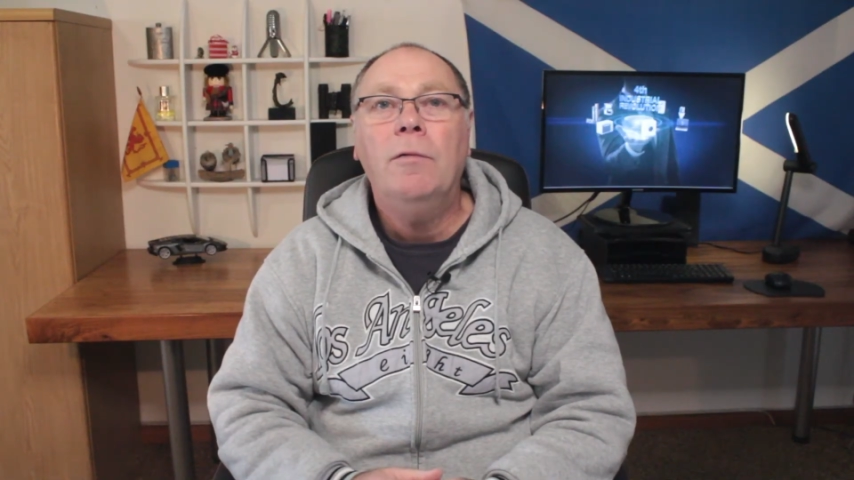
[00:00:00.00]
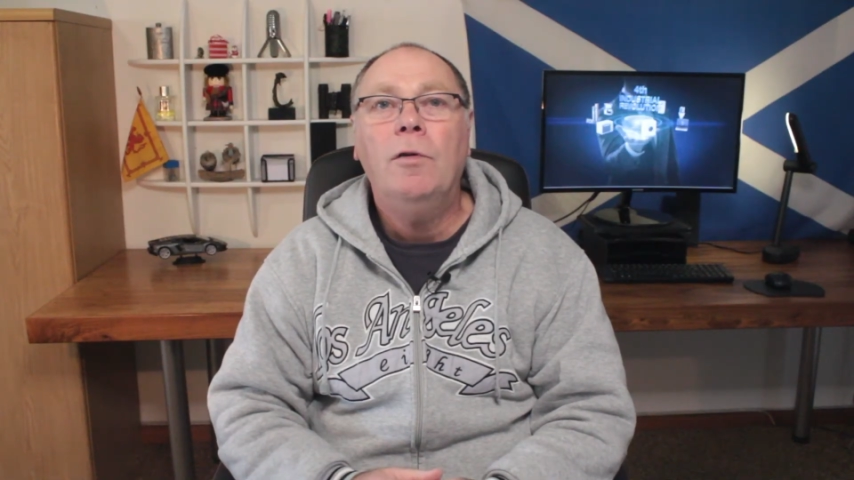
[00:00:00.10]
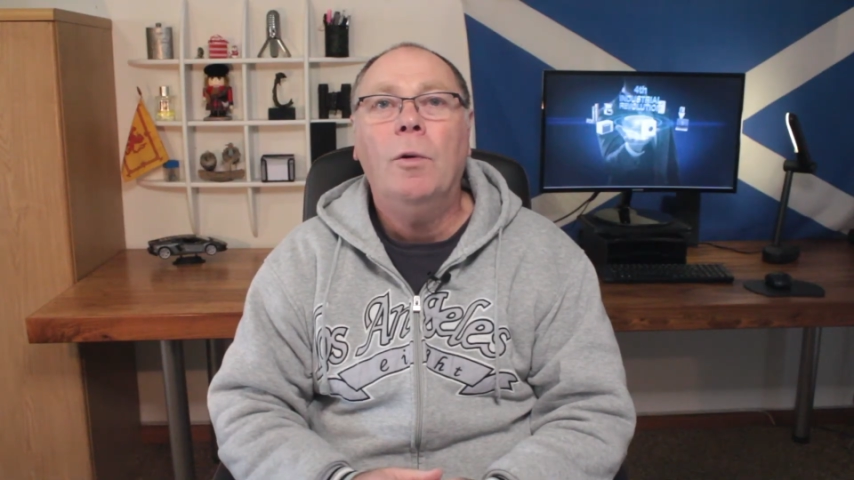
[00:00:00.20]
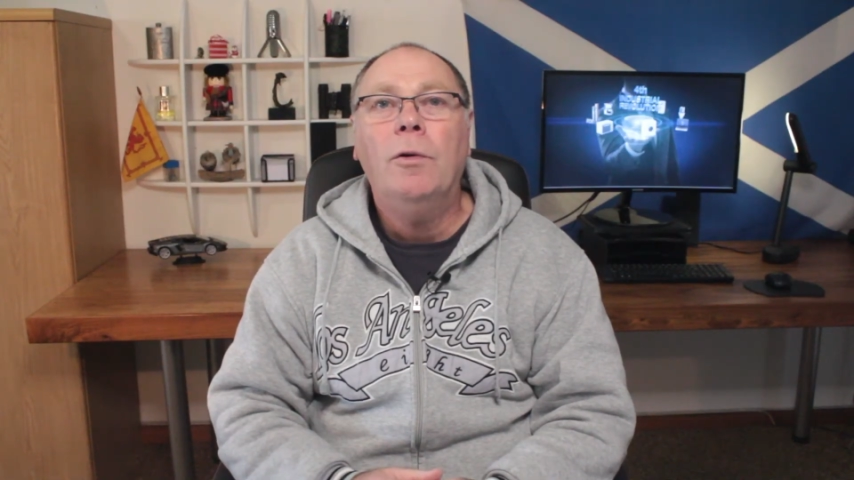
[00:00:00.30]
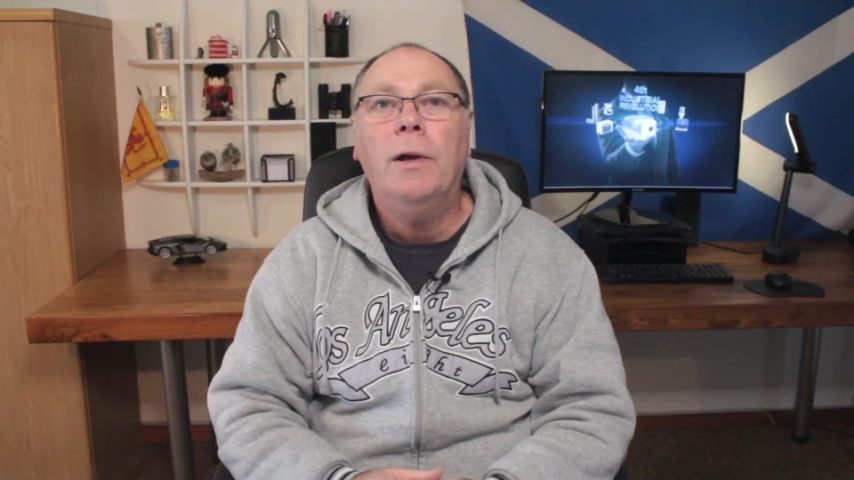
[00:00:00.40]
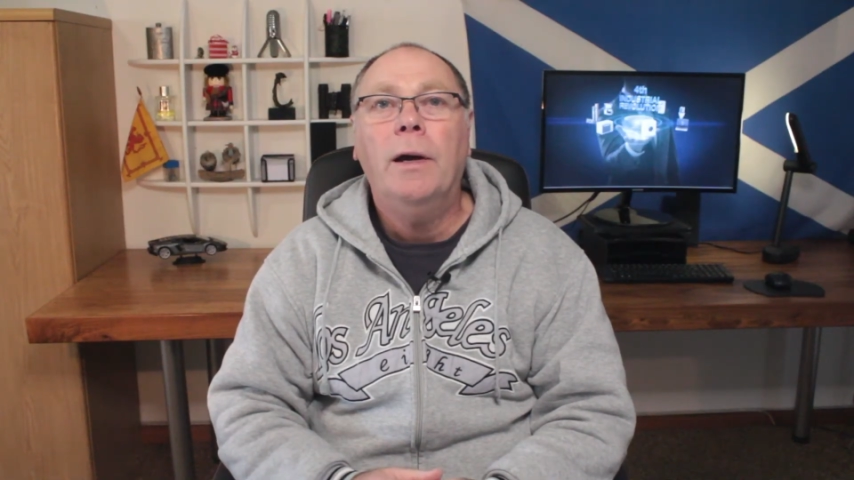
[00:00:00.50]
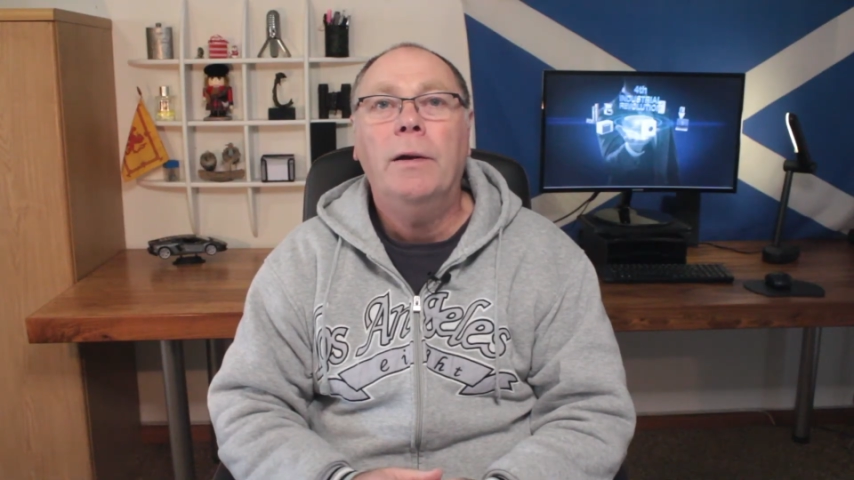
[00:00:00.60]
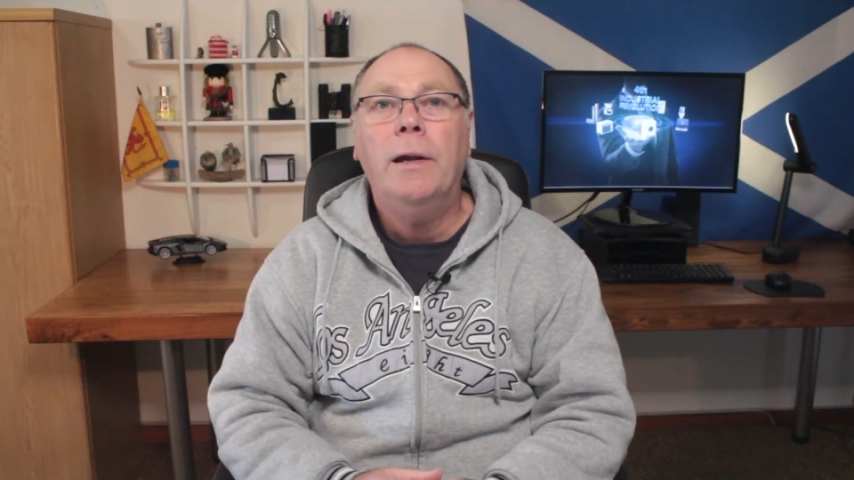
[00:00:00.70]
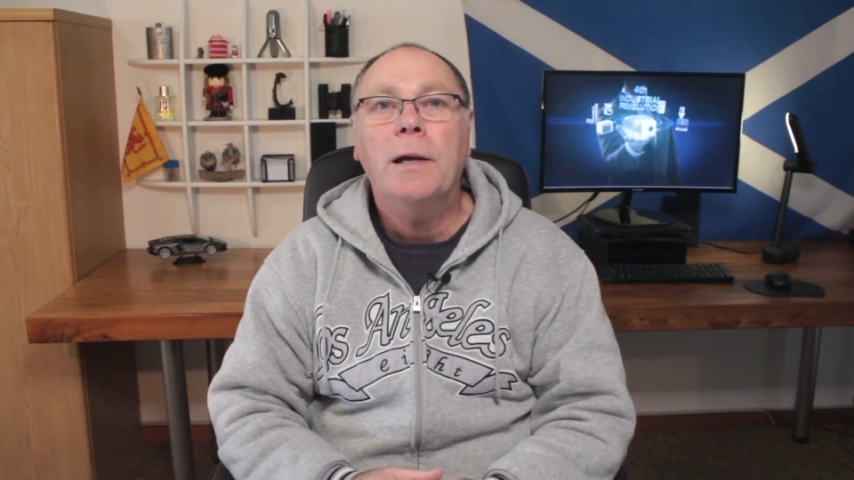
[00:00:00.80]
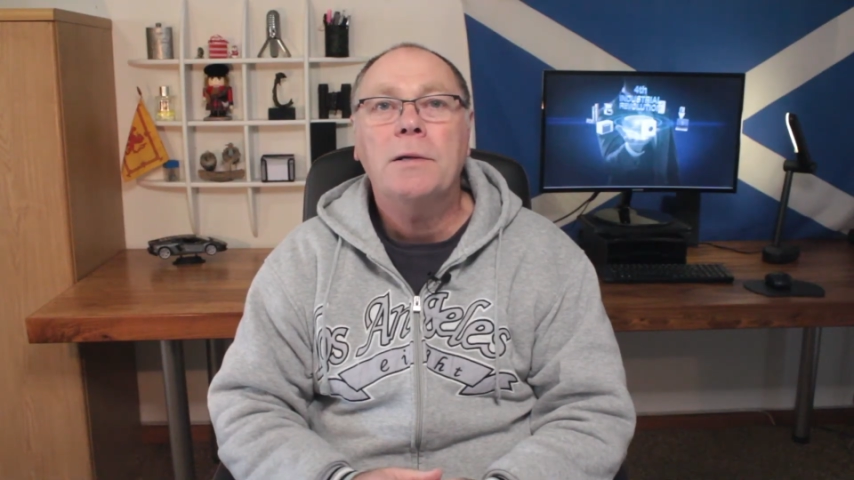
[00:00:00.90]
if you want to earn
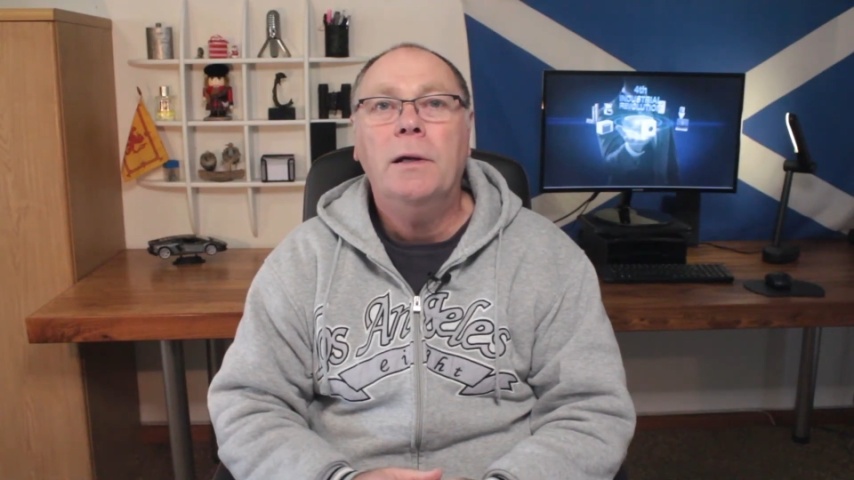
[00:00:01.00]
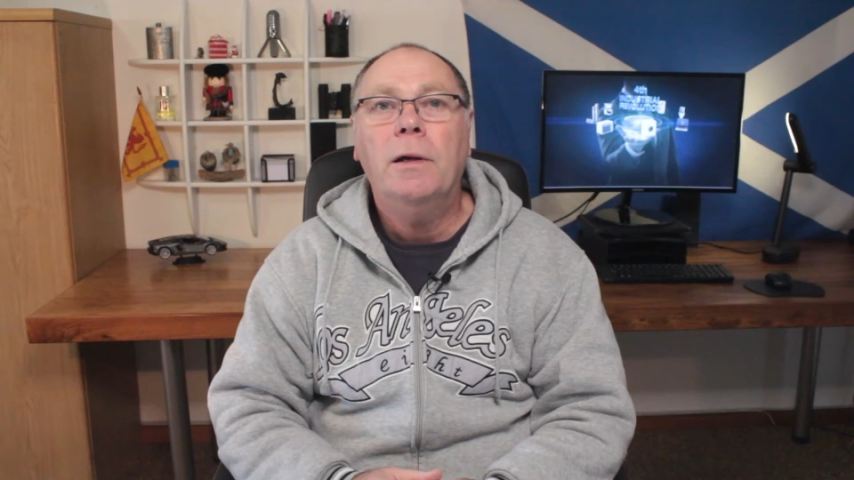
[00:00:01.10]
an extra